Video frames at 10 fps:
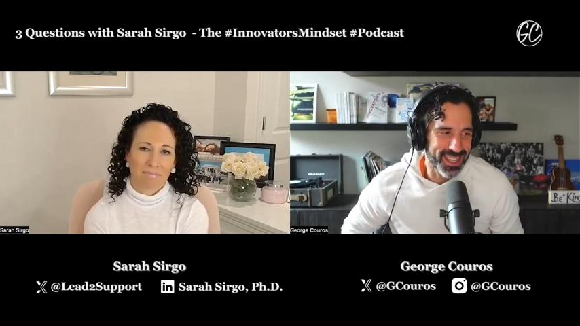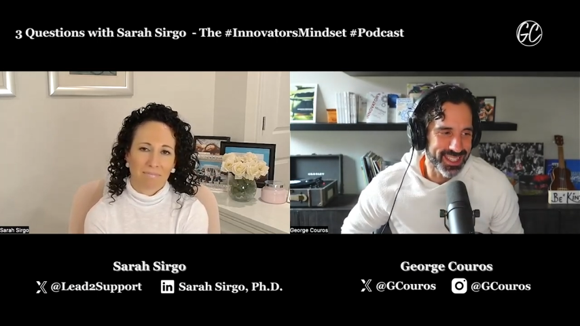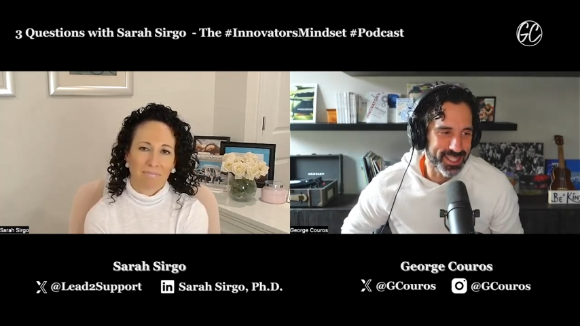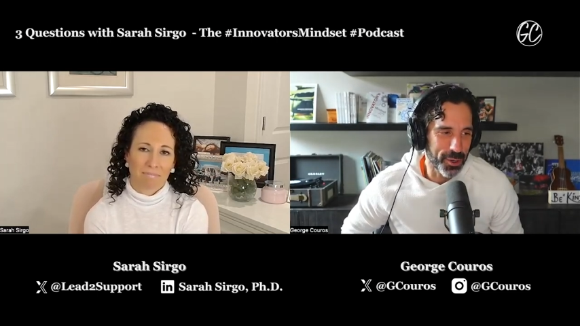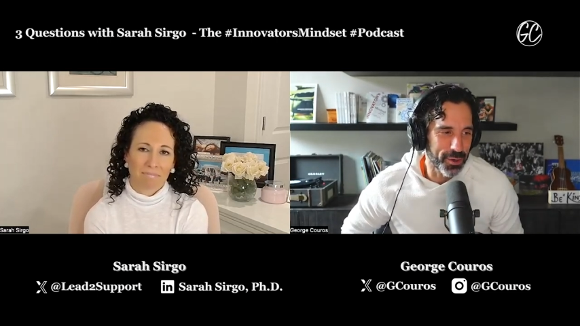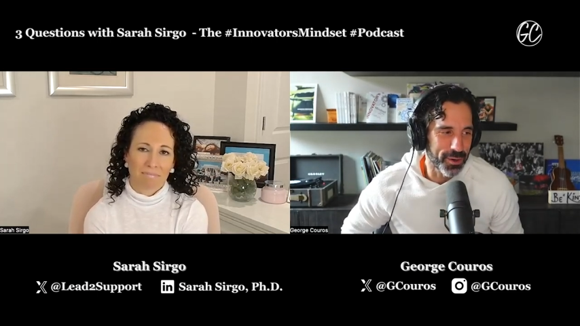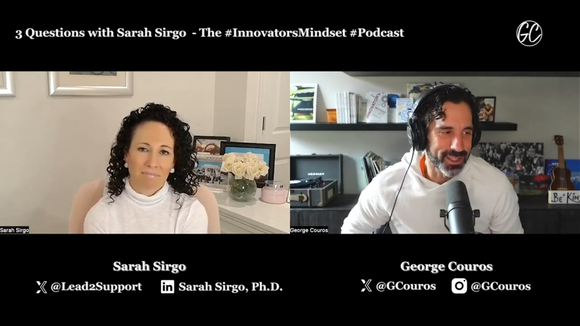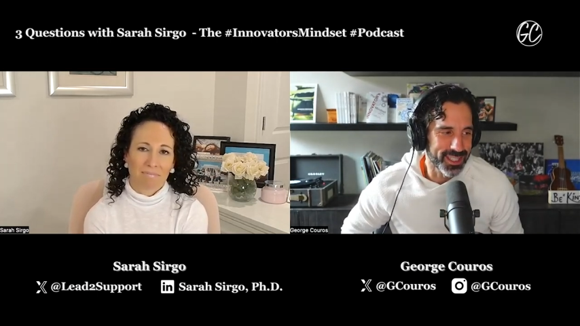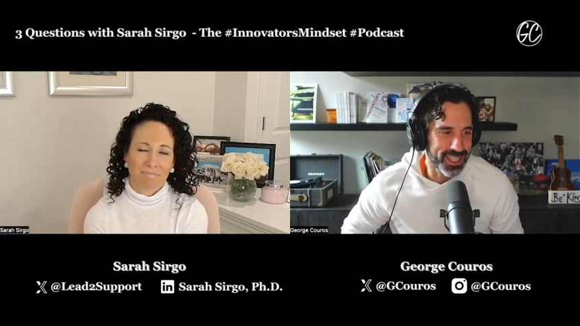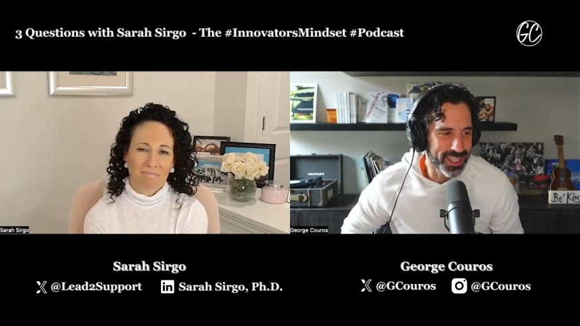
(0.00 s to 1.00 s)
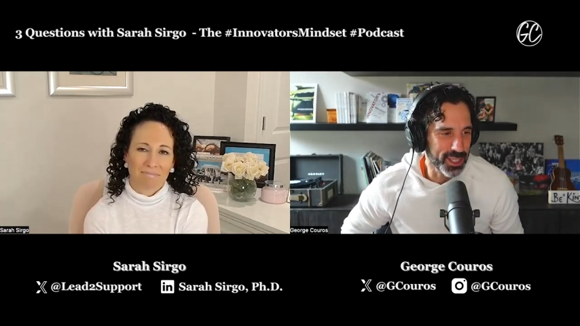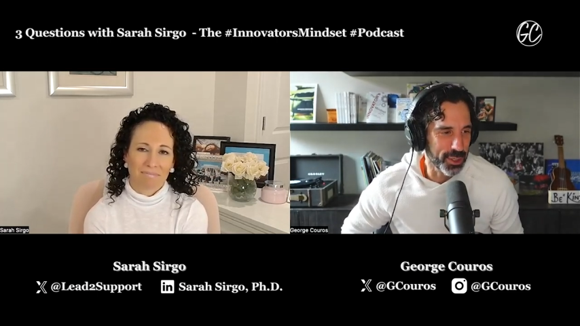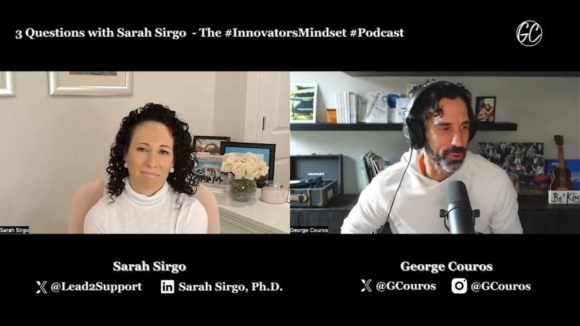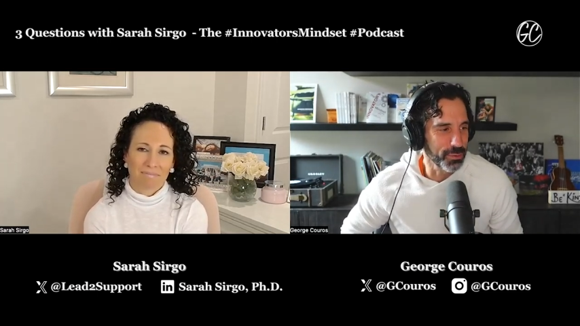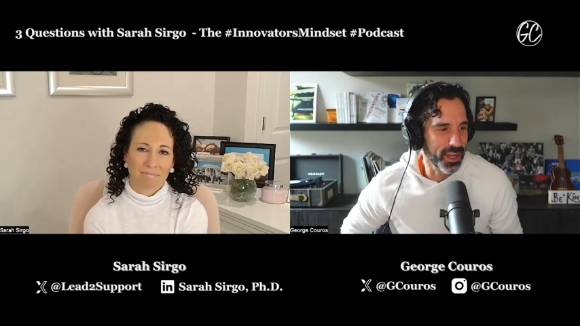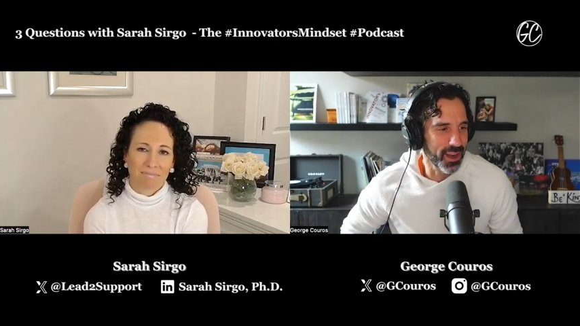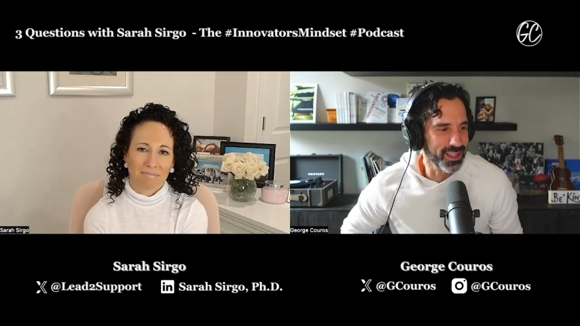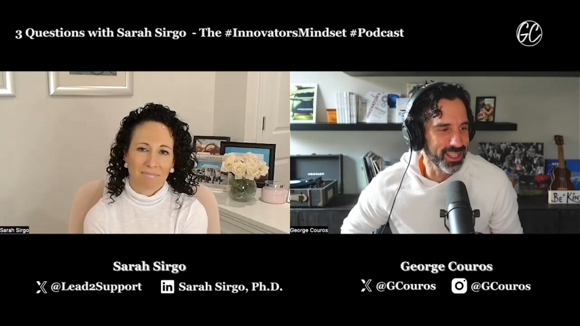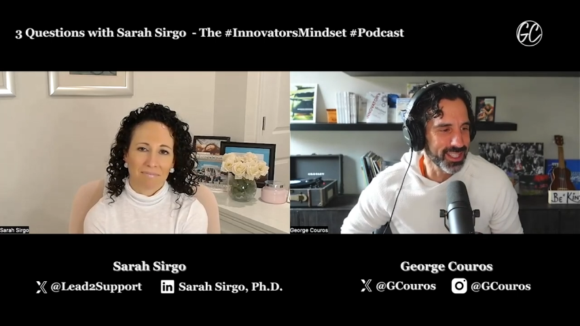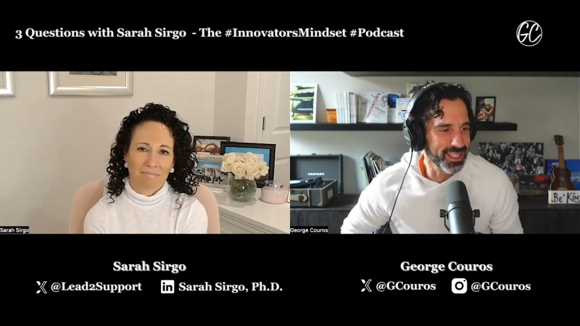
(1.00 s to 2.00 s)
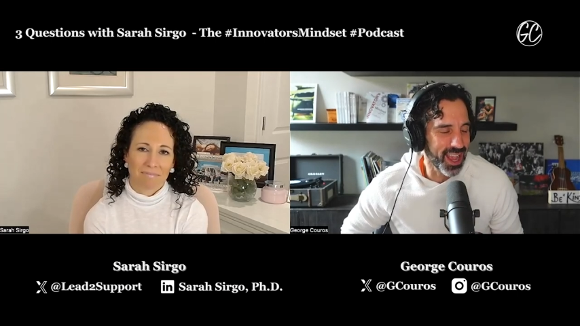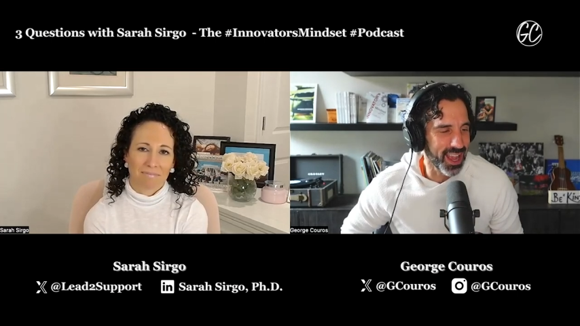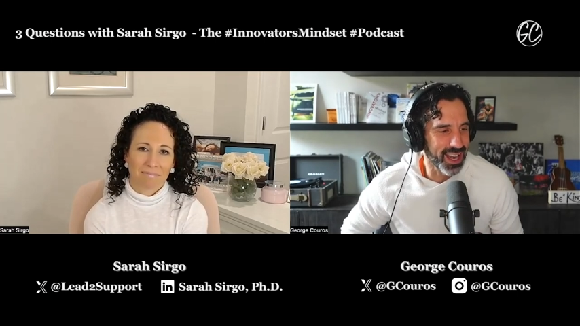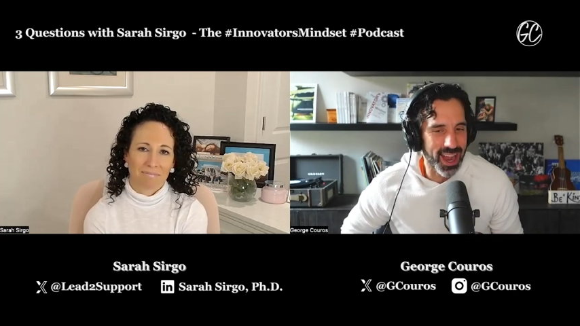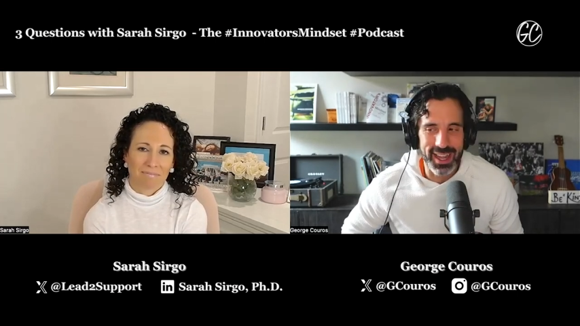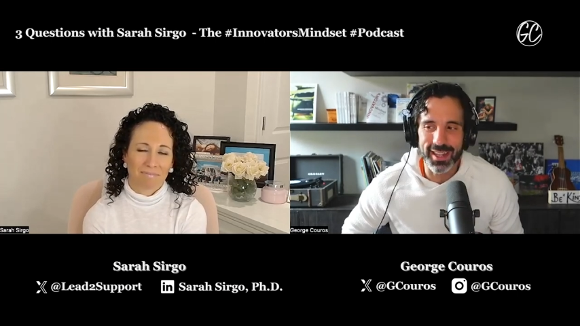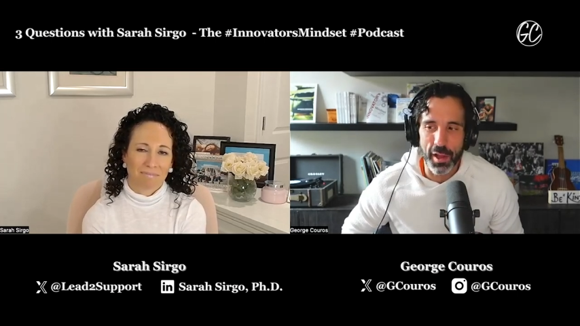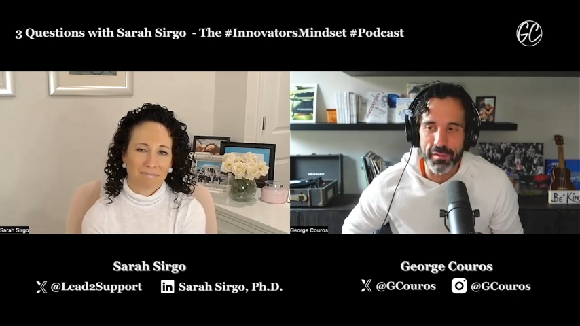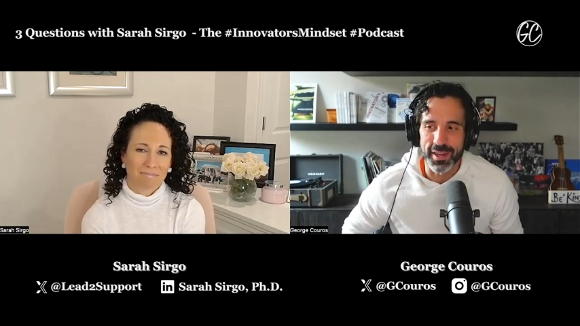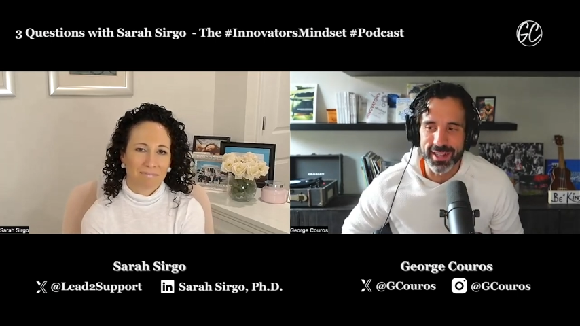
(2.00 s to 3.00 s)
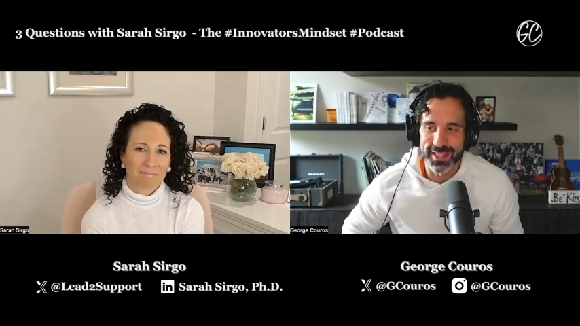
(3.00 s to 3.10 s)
Speaker 1: and so she schooled me on this, and I love it.